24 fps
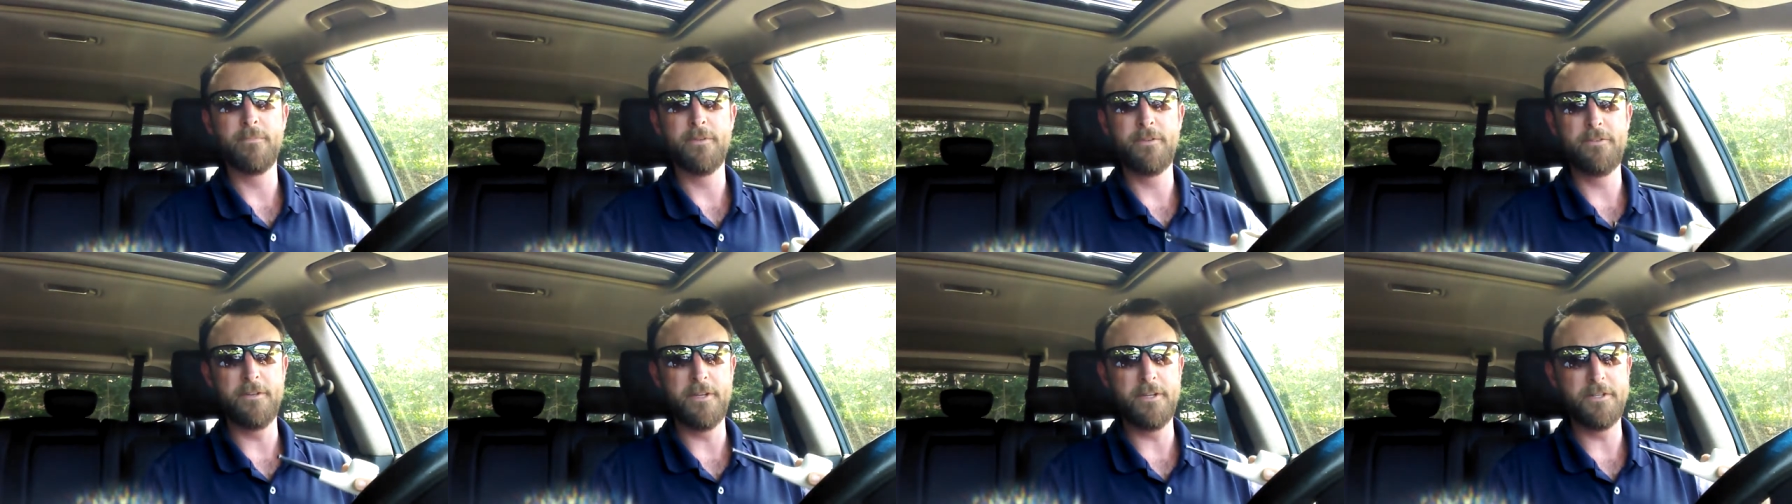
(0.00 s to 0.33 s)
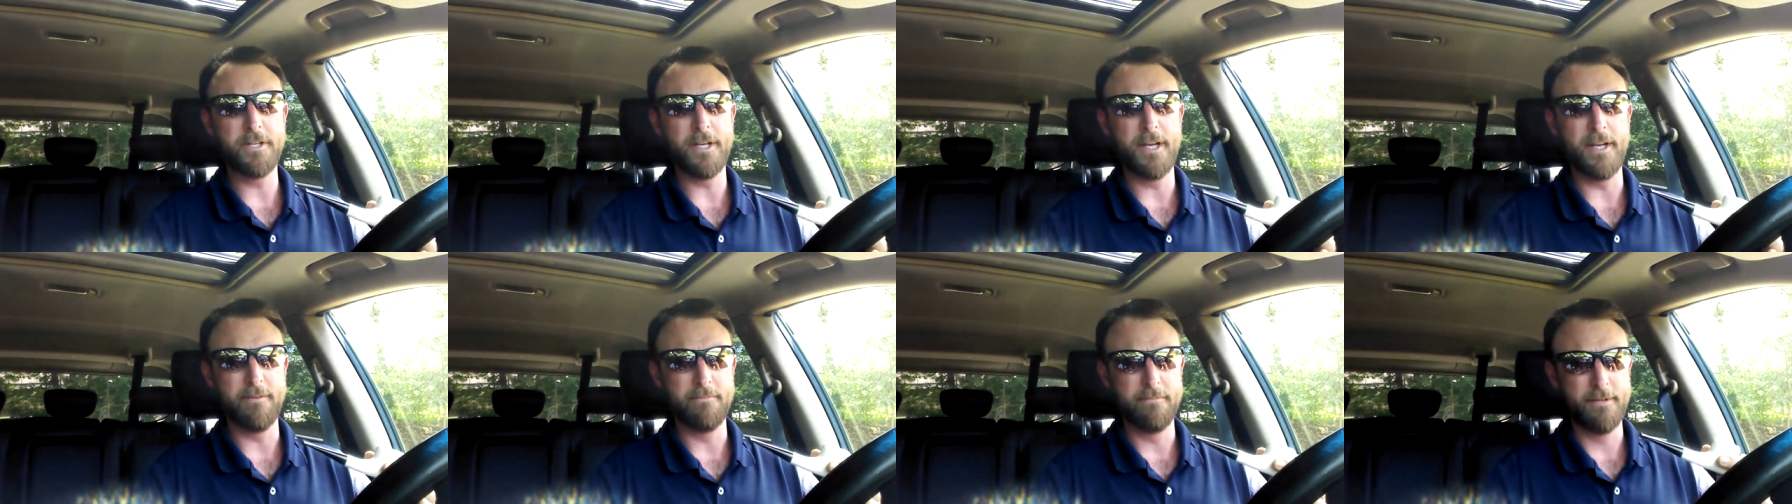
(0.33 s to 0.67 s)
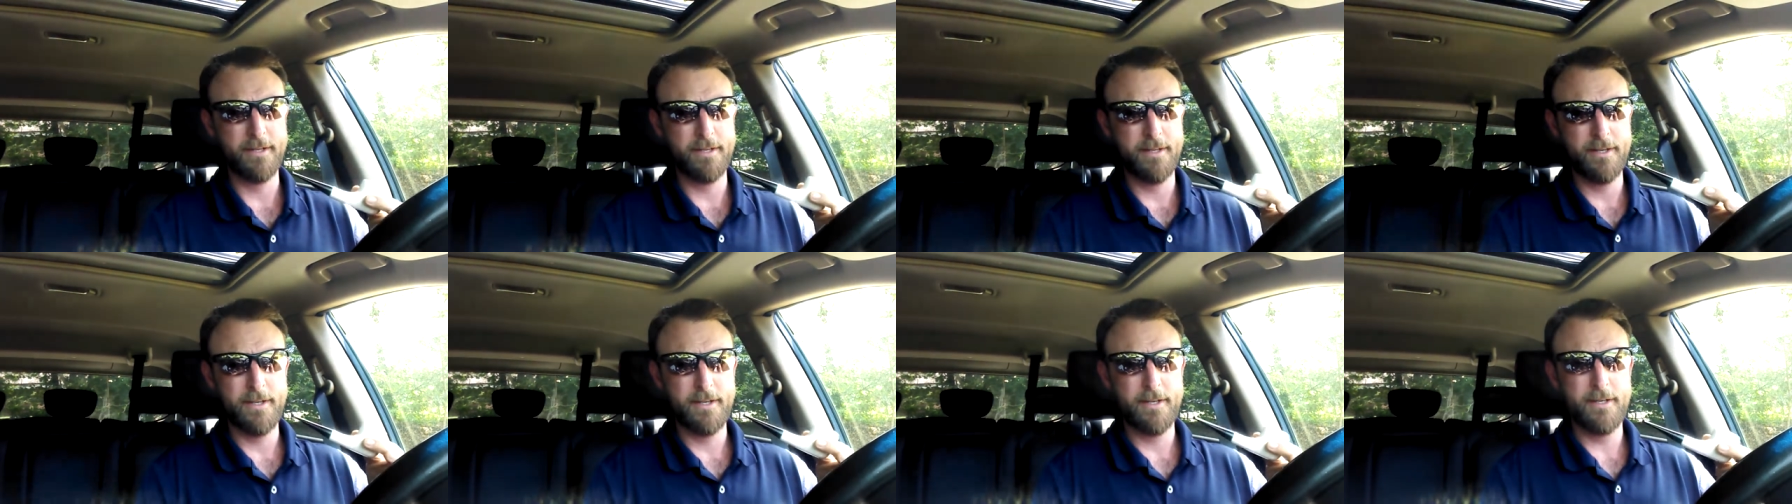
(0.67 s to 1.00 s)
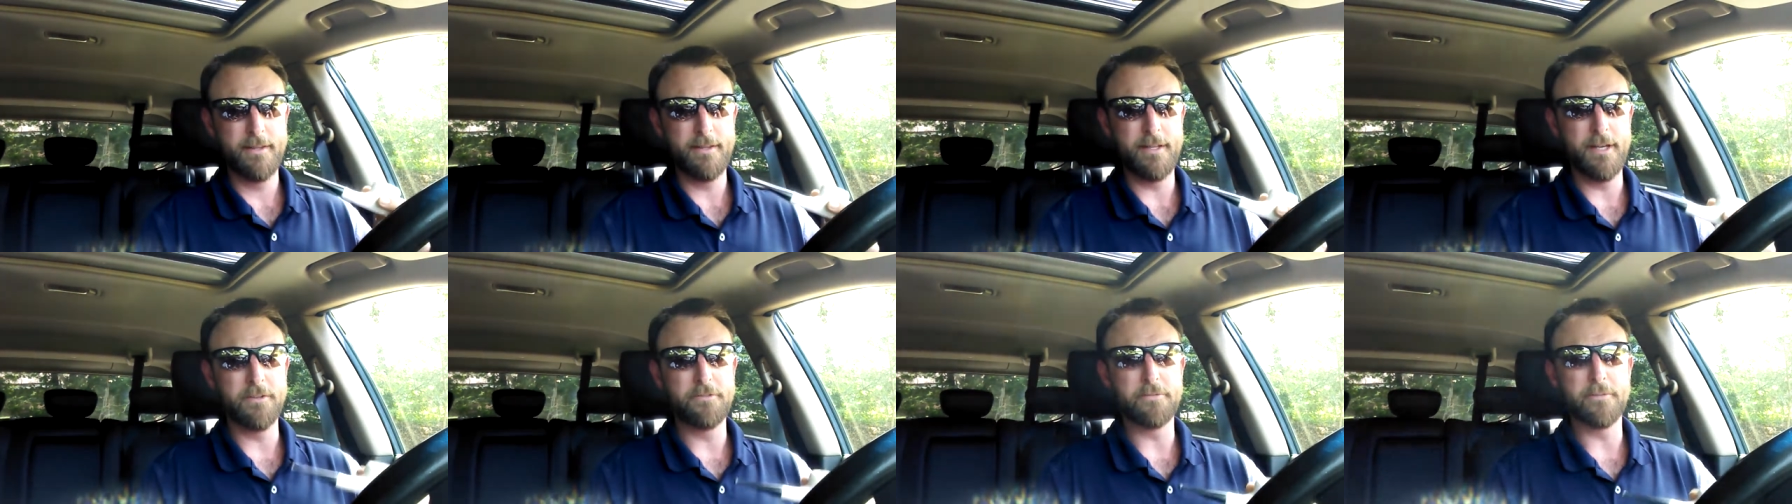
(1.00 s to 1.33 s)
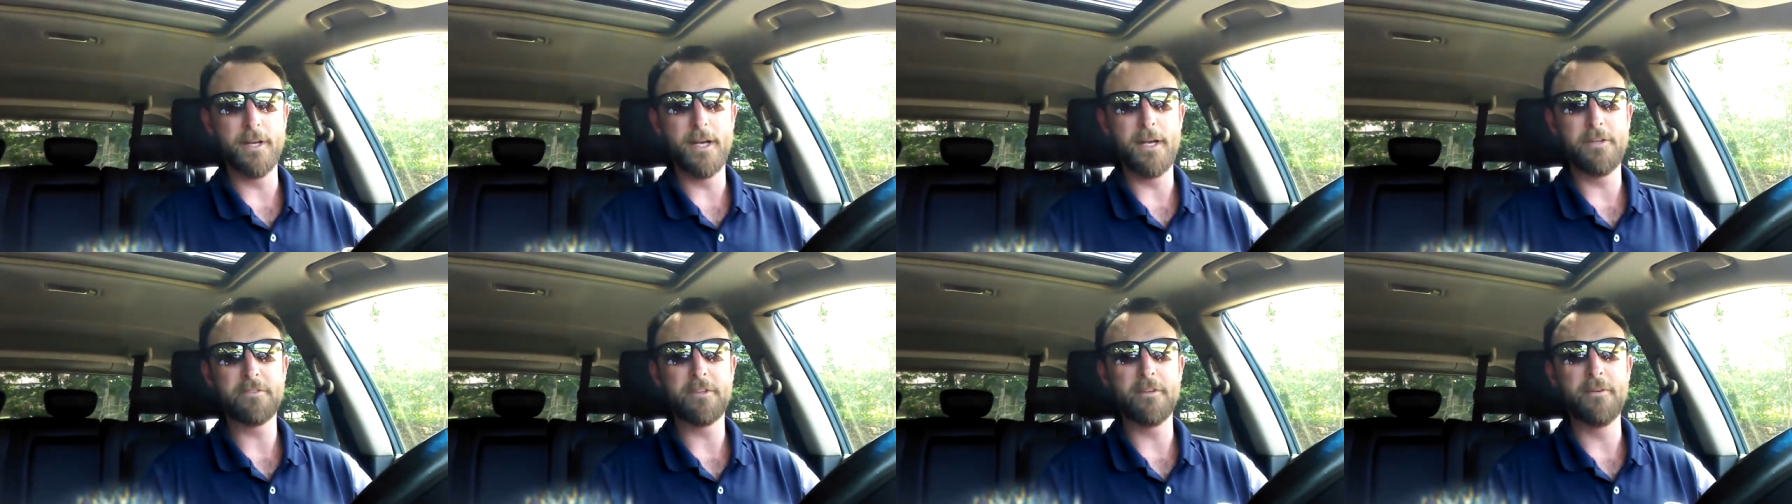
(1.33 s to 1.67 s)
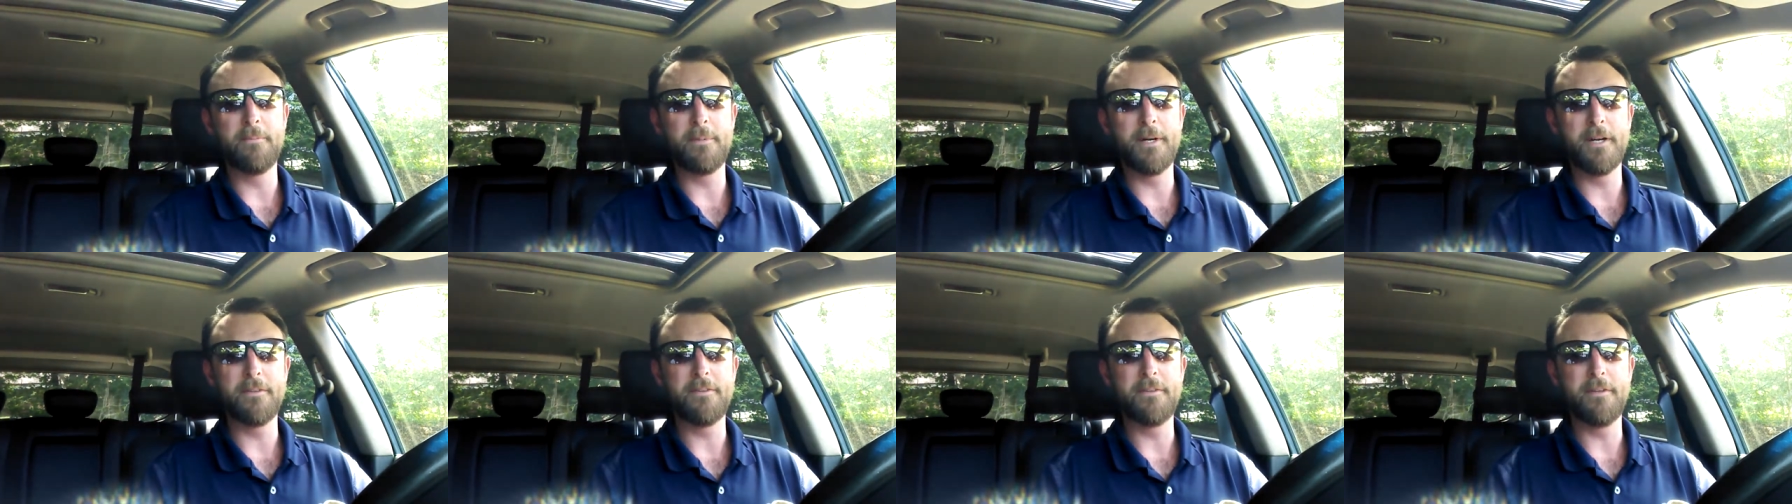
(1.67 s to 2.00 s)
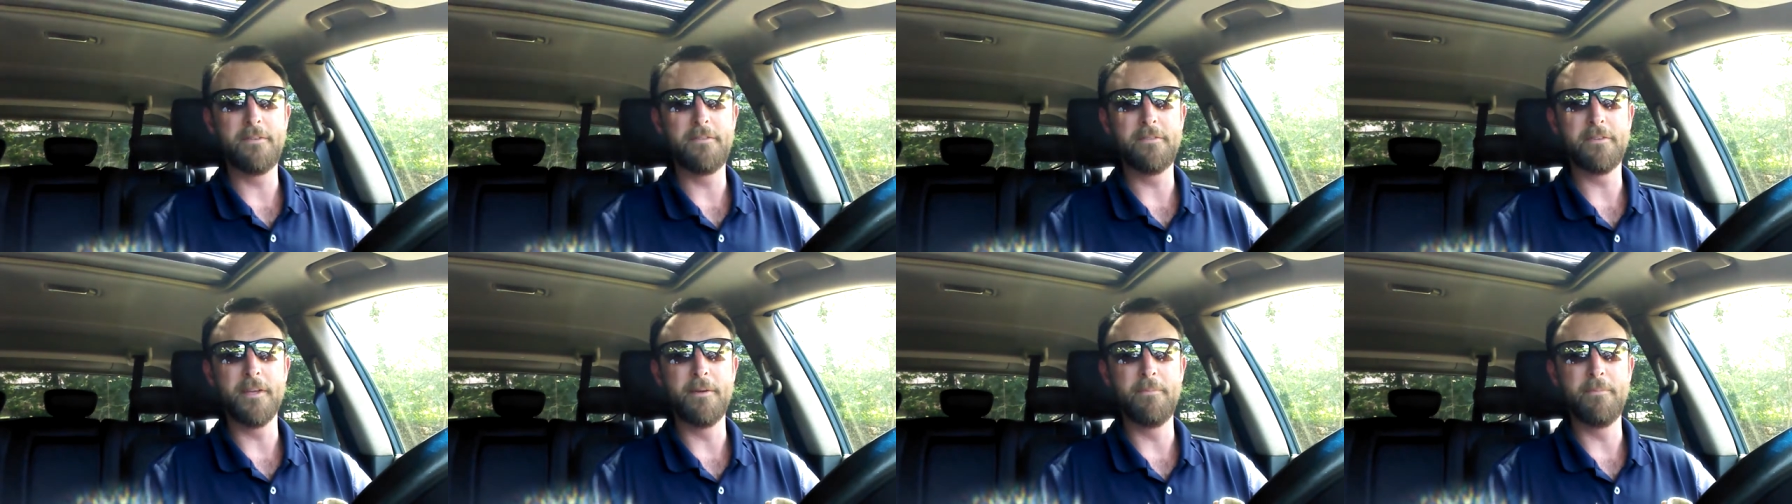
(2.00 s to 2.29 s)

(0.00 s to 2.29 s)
CJ, thanks for asking about this.